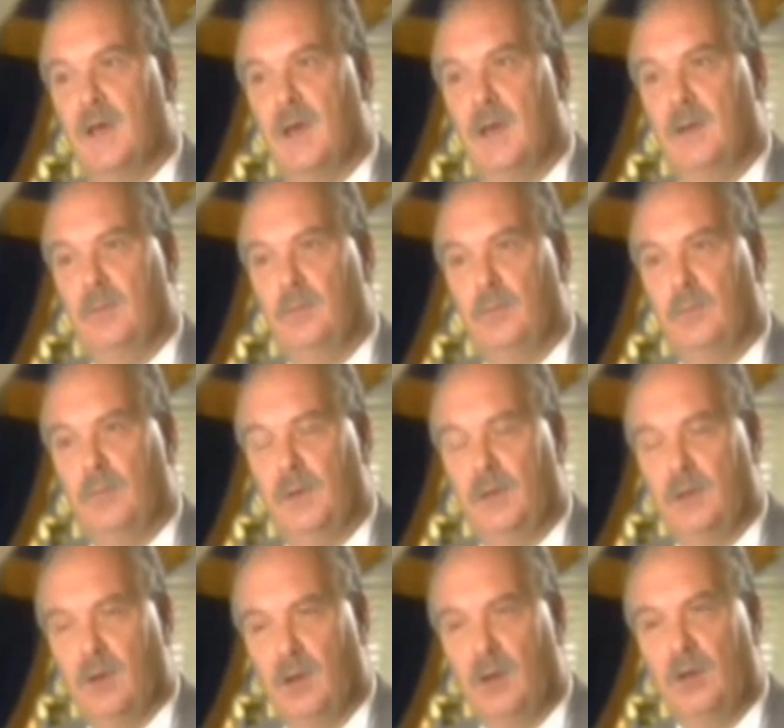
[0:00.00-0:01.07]
I
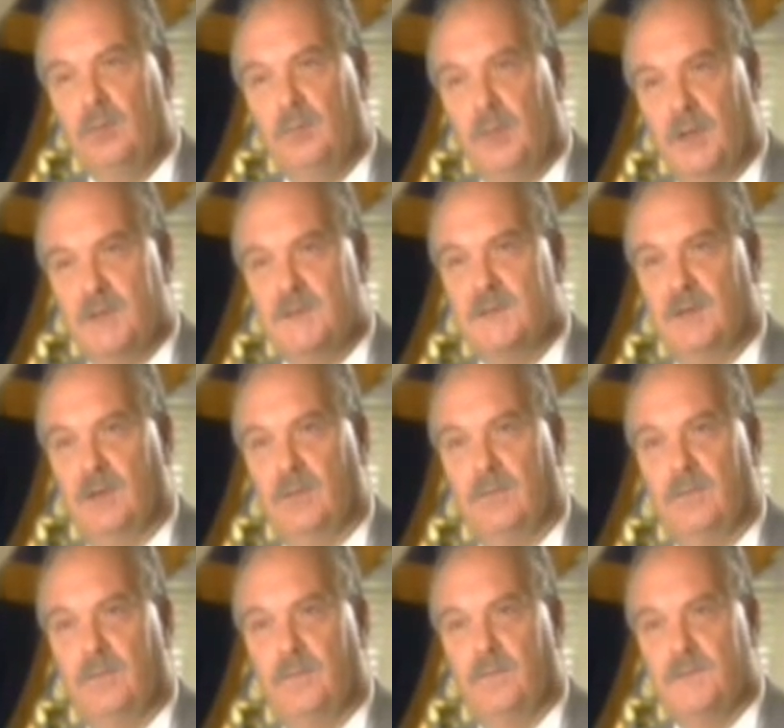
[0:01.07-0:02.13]
recalled myself
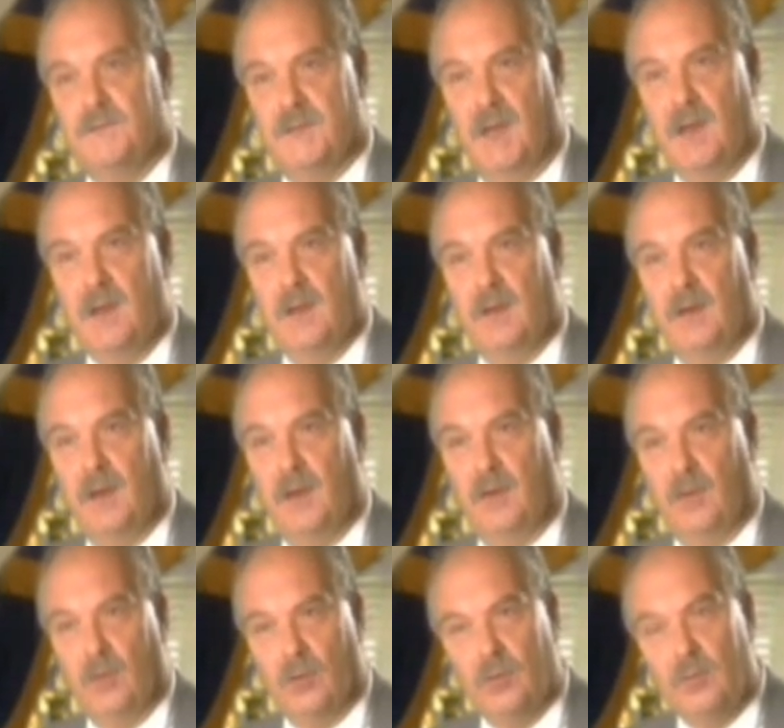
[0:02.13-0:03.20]
singing it and
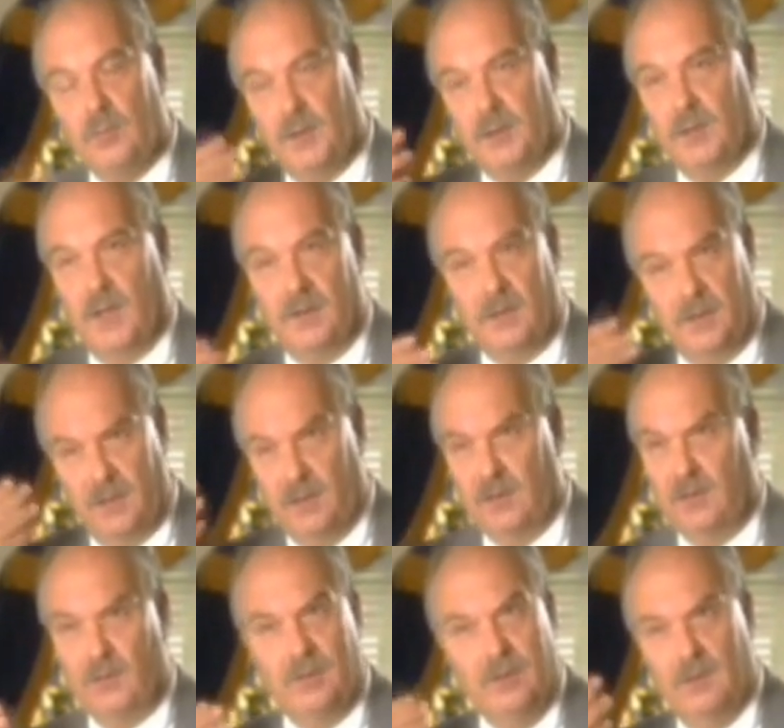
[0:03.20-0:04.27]
I could
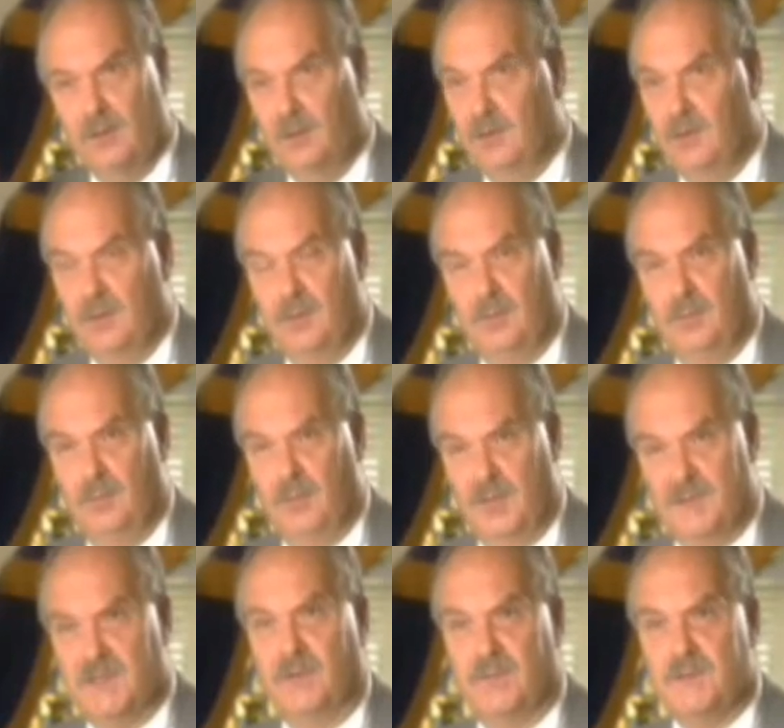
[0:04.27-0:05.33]
hear
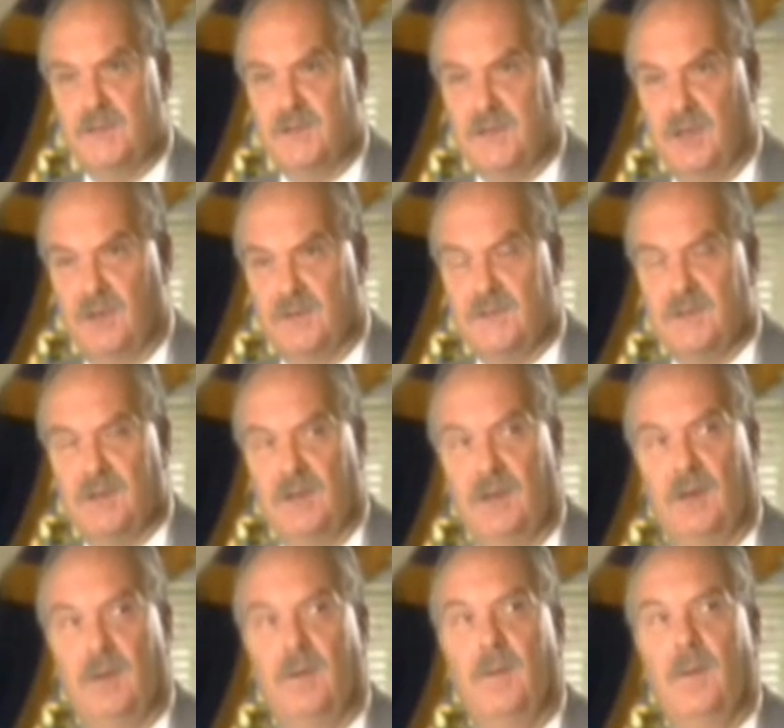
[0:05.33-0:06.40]
myself as a child singing
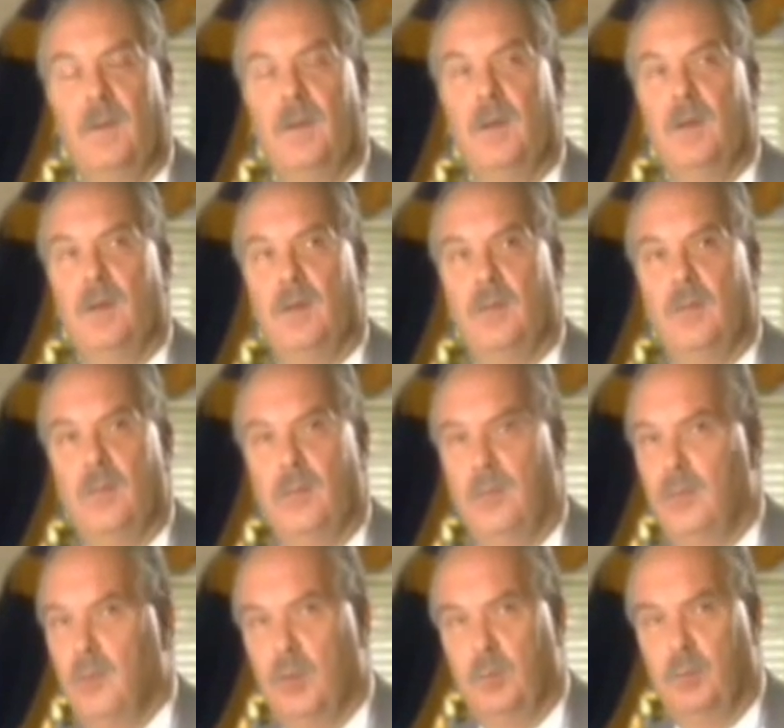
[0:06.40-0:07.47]
it.
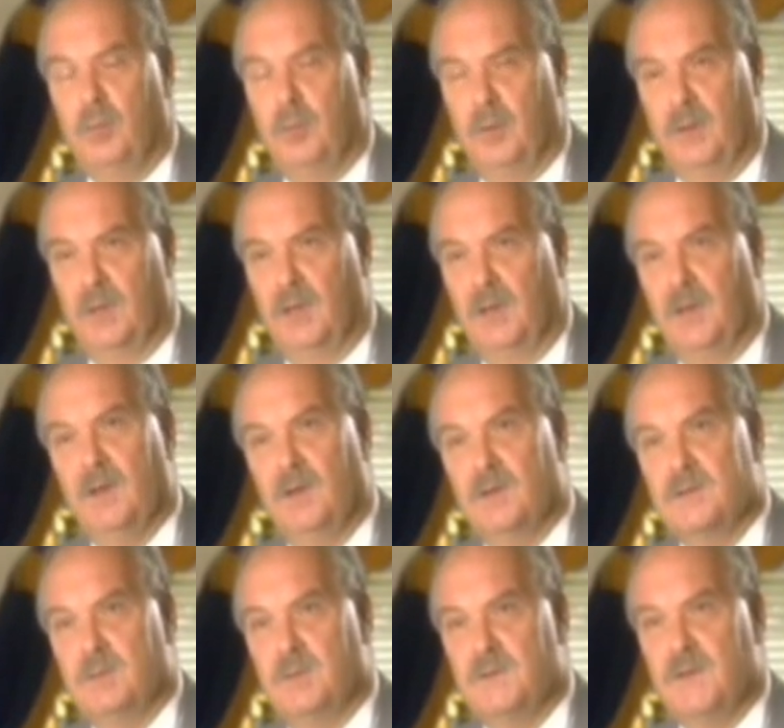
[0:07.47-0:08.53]
More important than anything
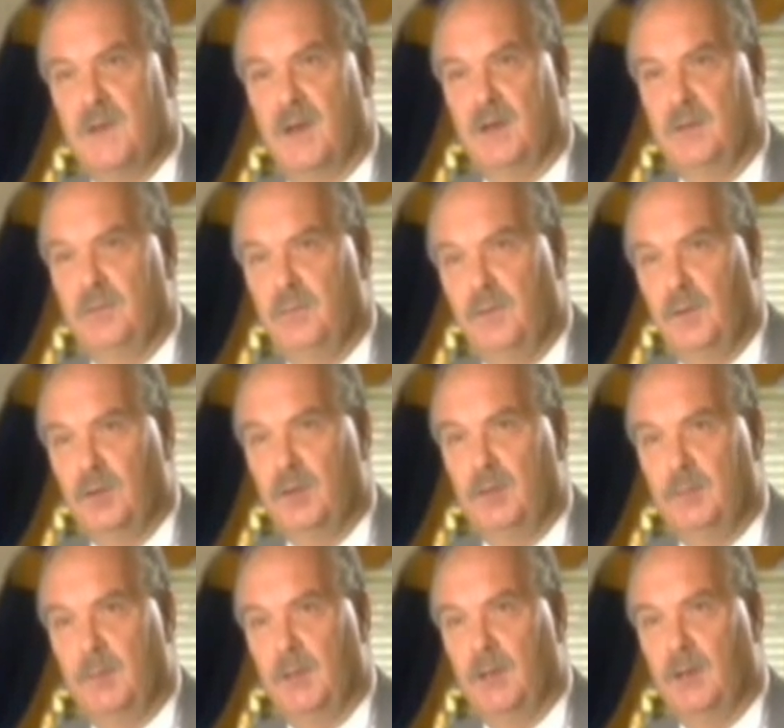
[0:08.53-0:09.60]
else was that I could feel it
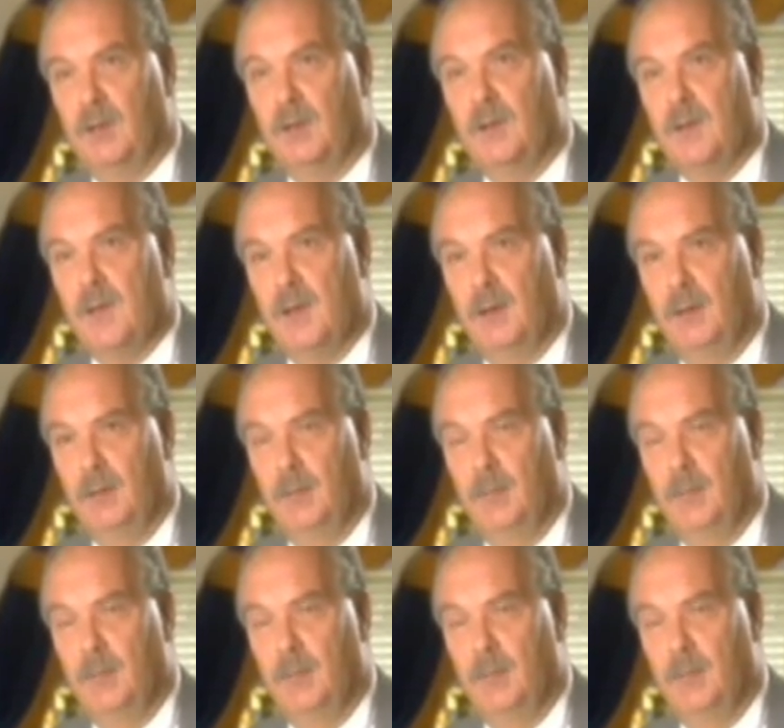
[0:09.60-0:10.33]
in my heart that